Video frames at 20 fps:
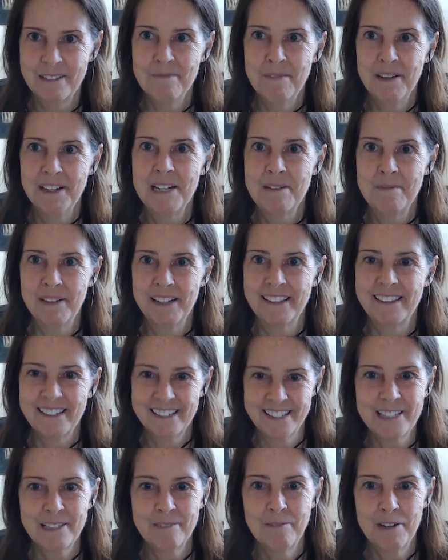the money bit
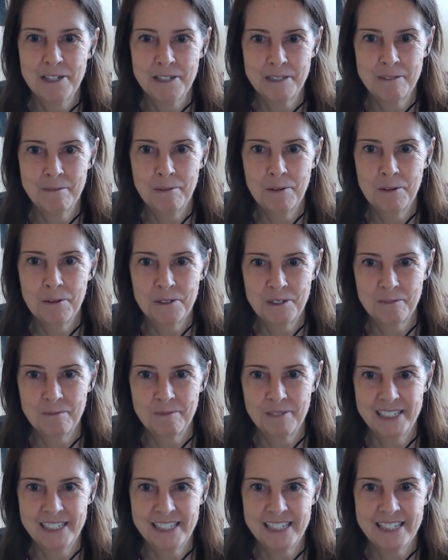that's the most
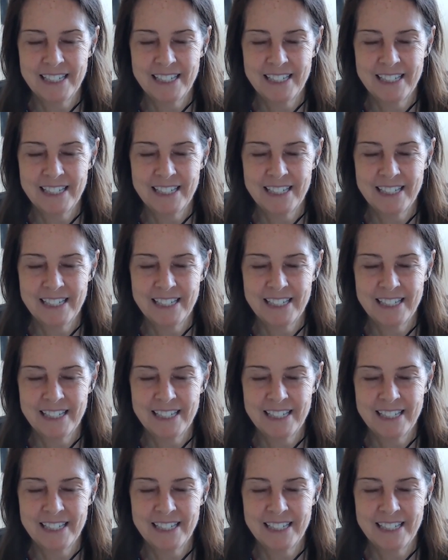important bit.